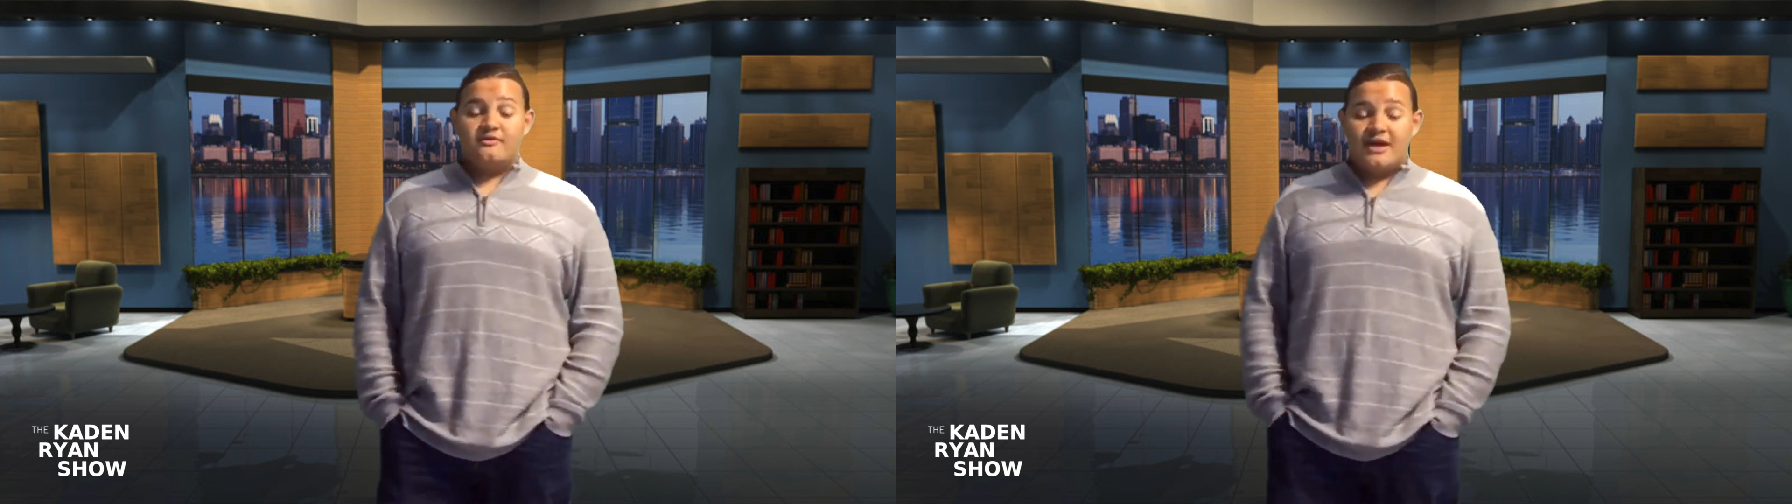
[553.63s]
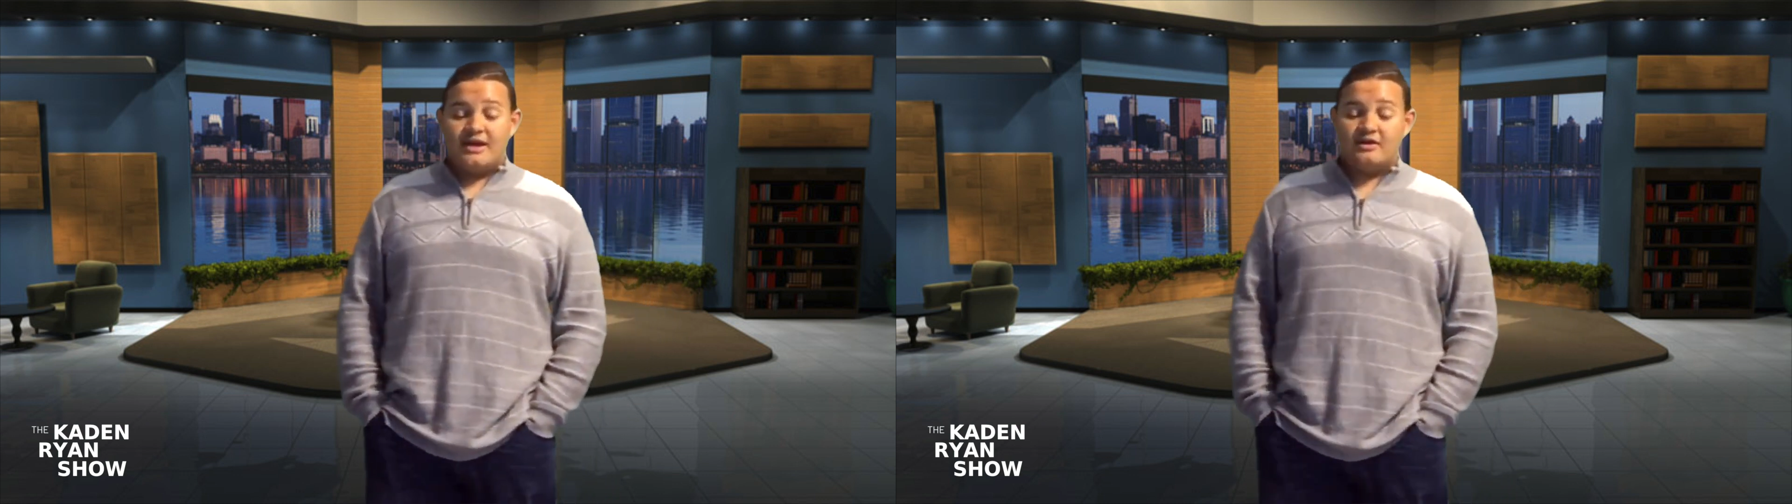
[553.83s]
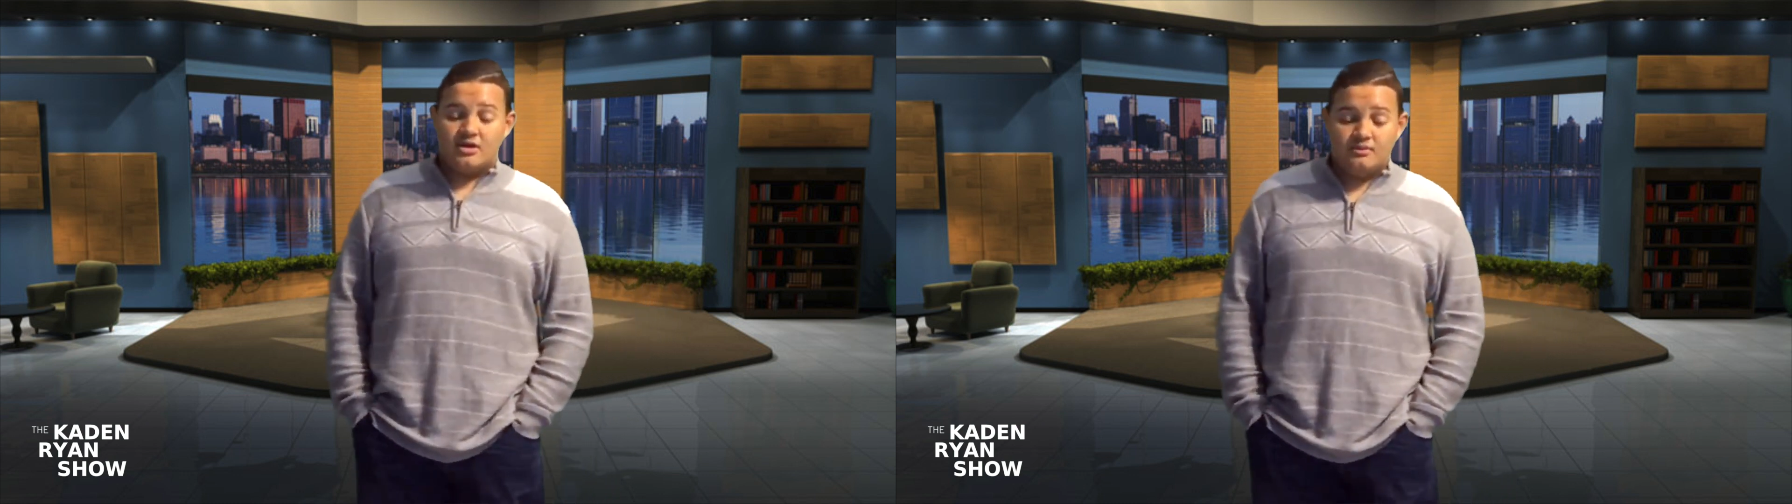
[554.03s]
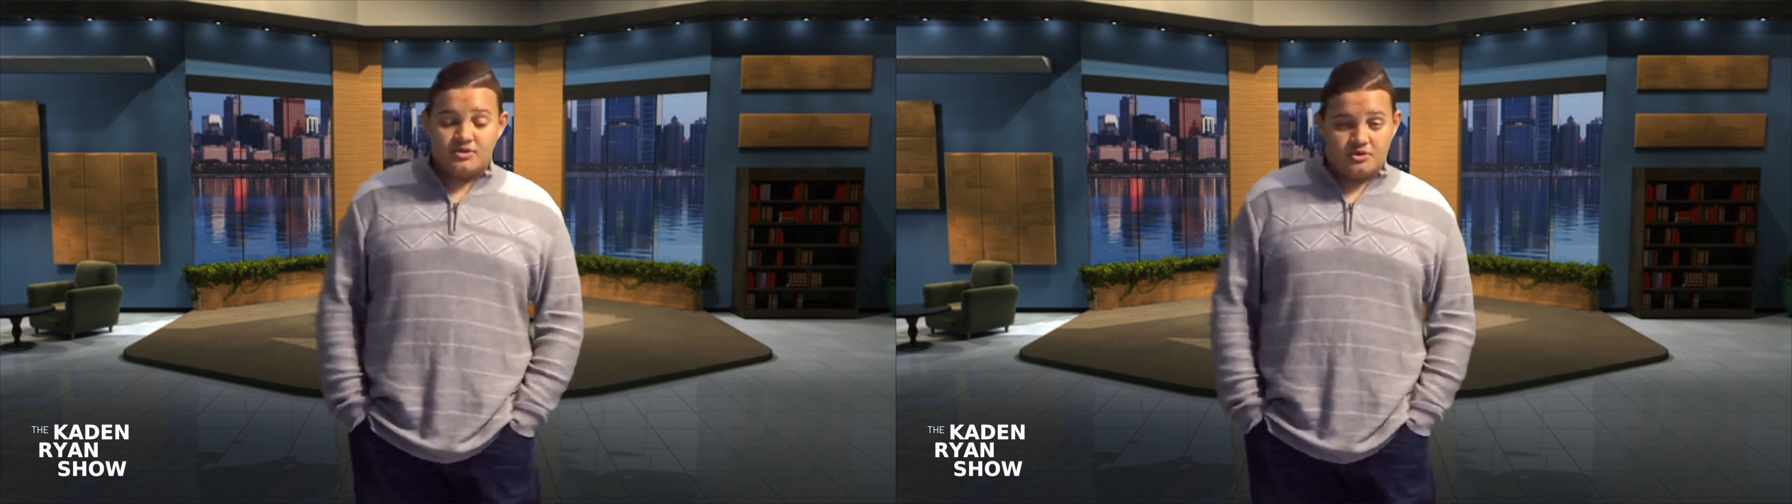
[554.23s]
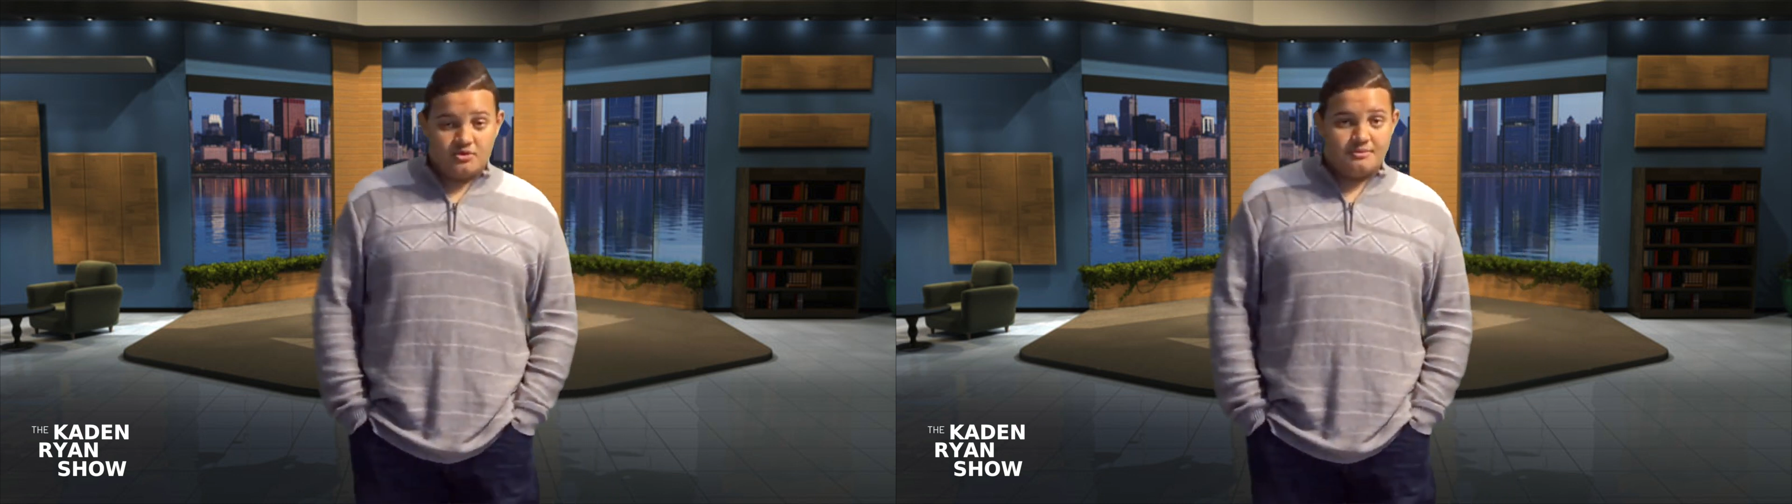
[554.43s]
if I agree
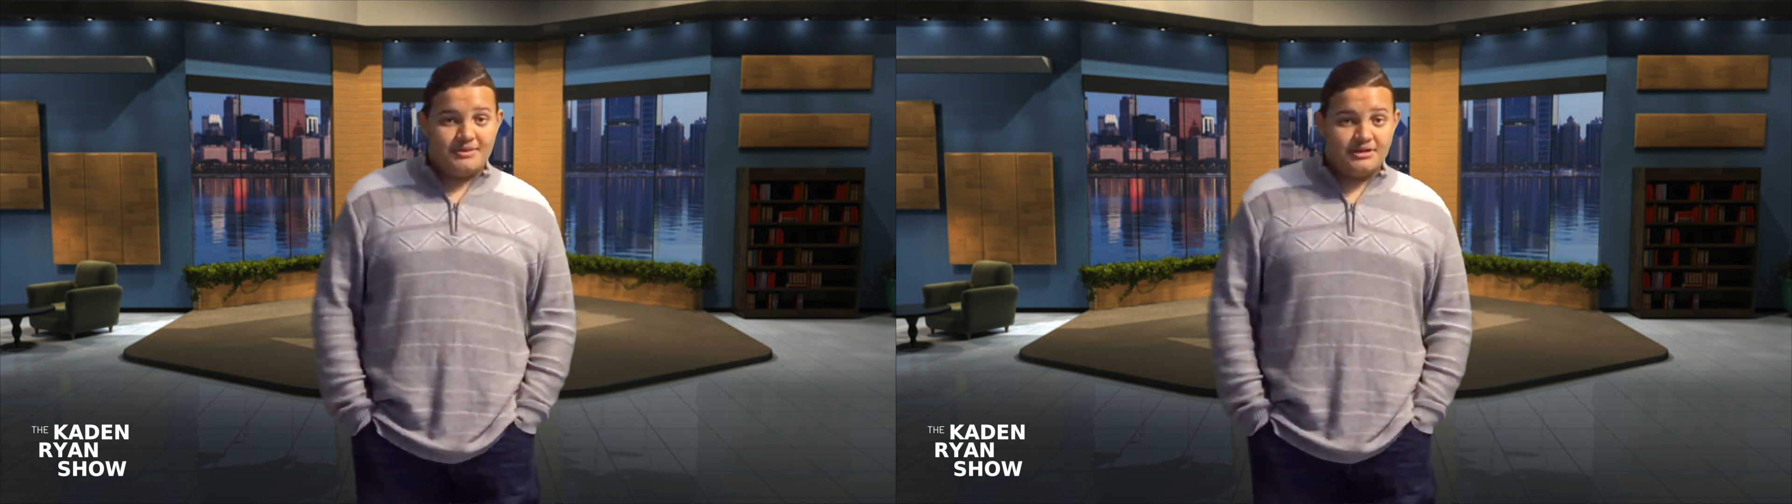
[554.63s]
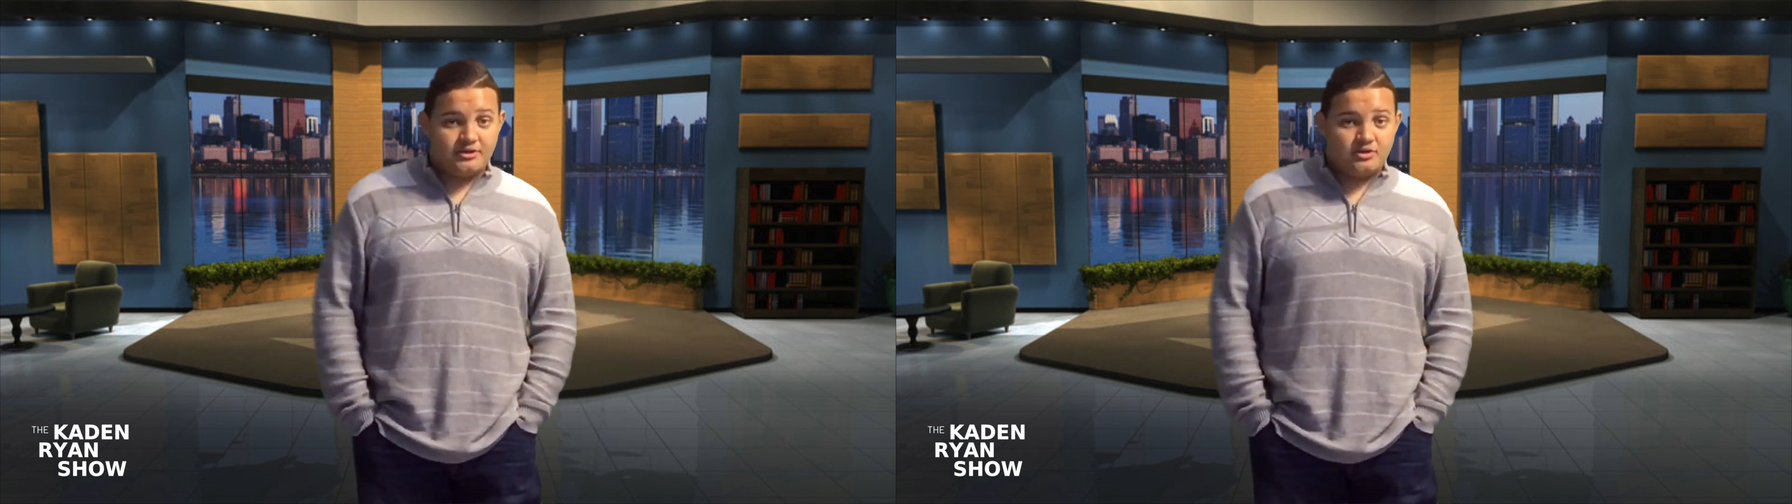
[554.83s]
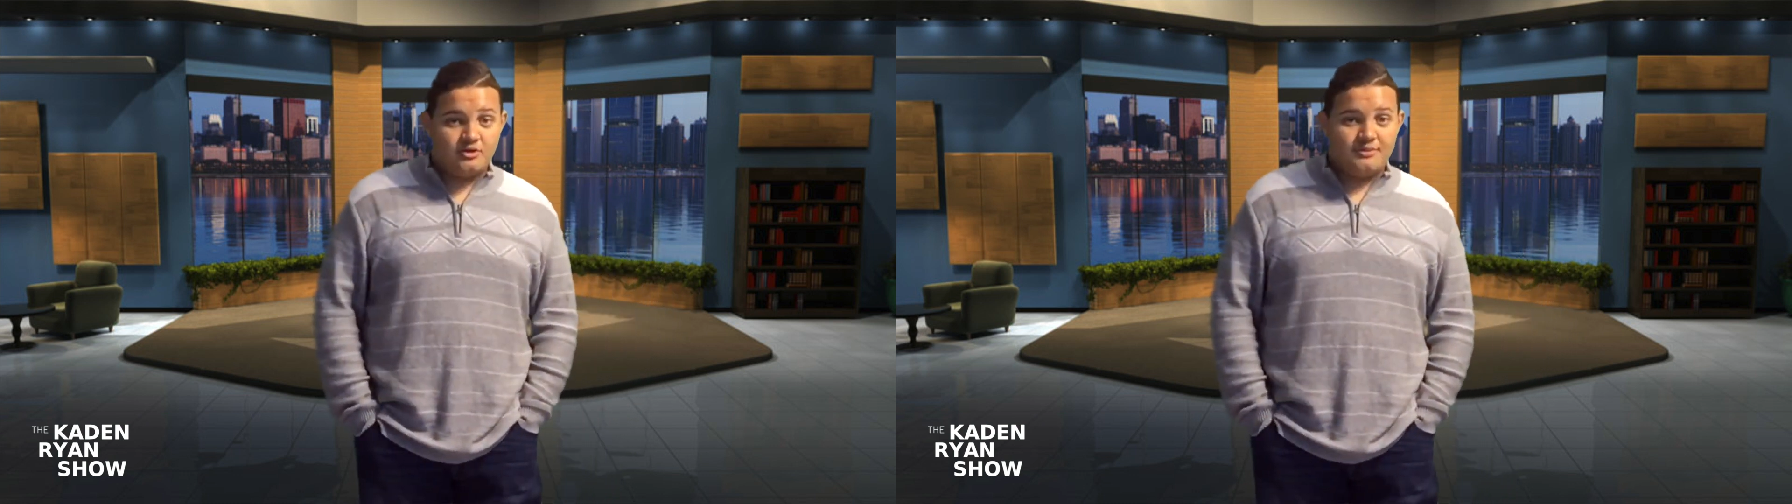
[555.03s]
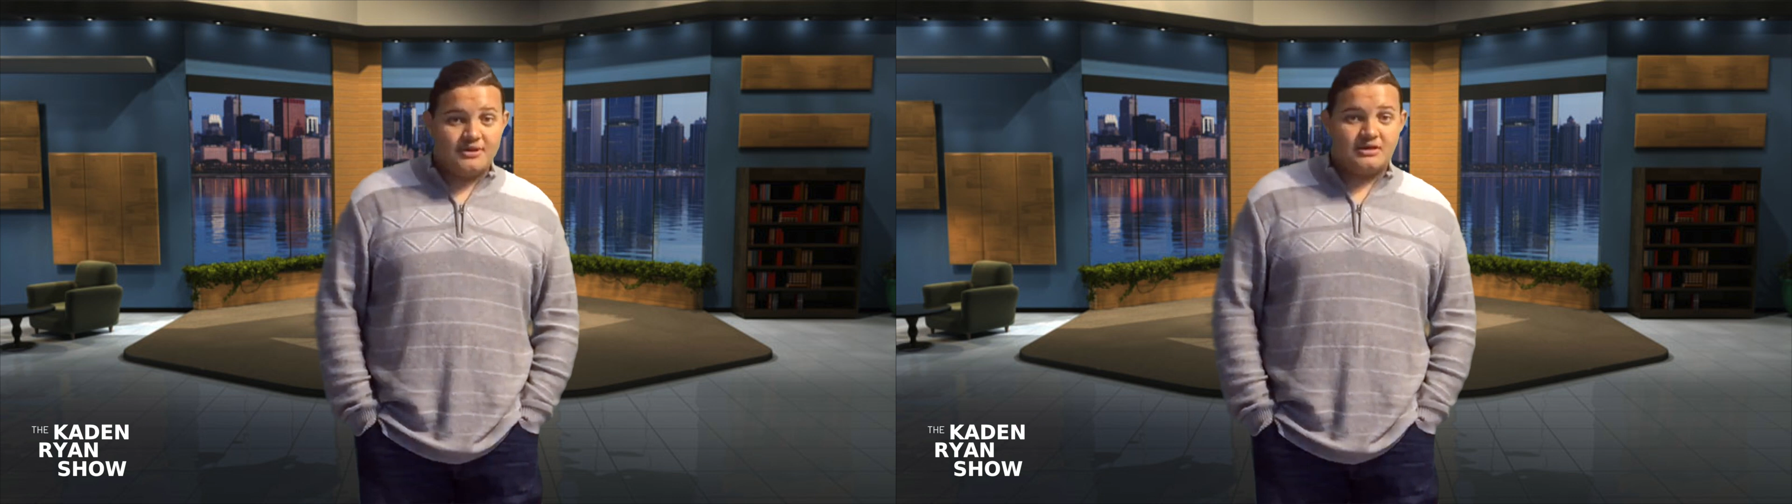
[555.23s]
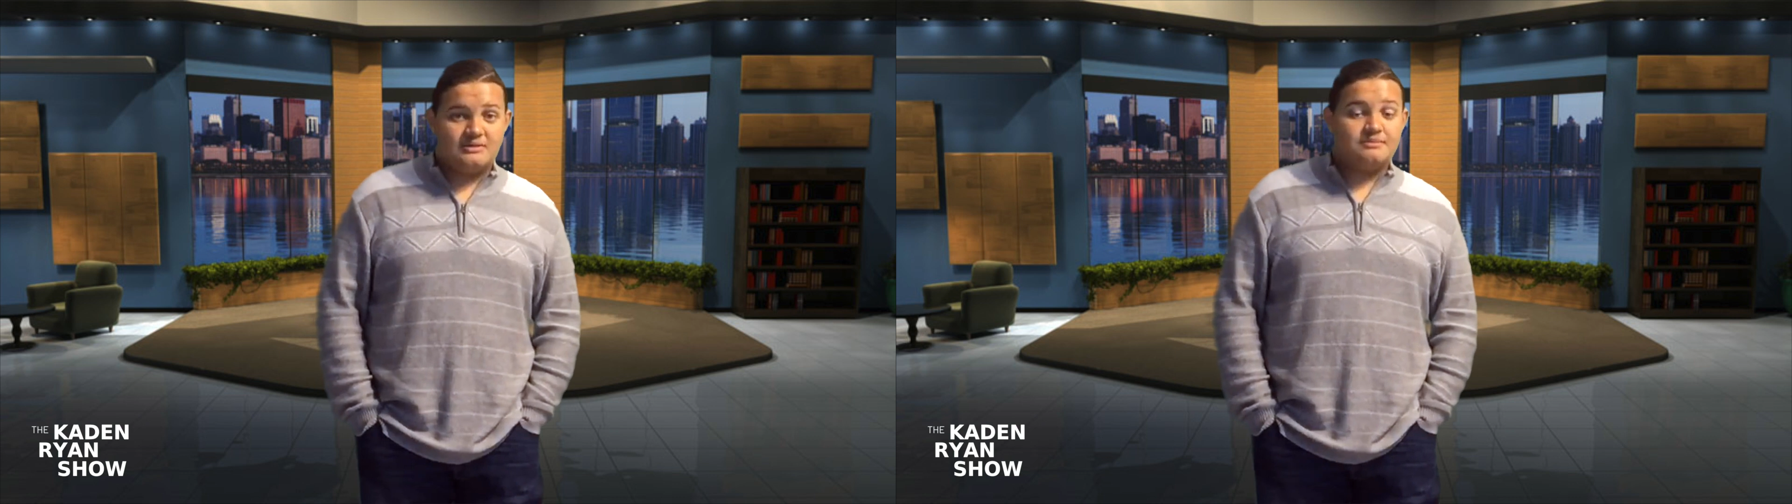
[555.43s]
with your political
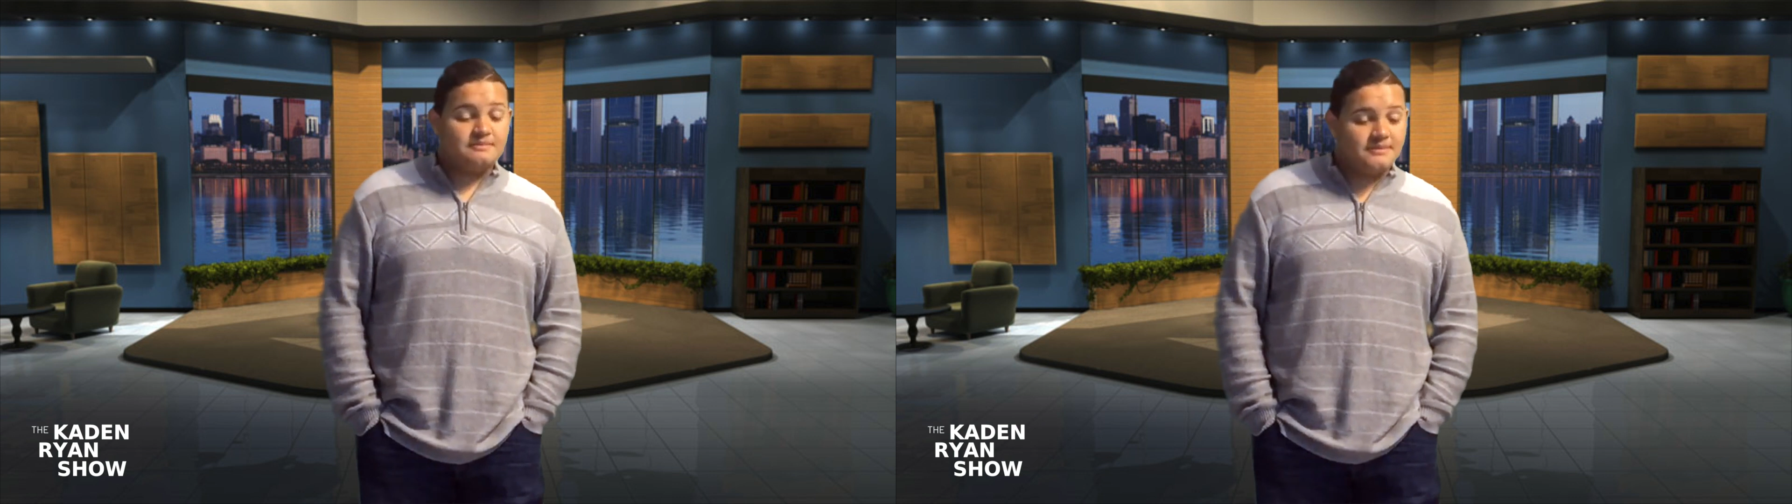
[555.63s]
opinion,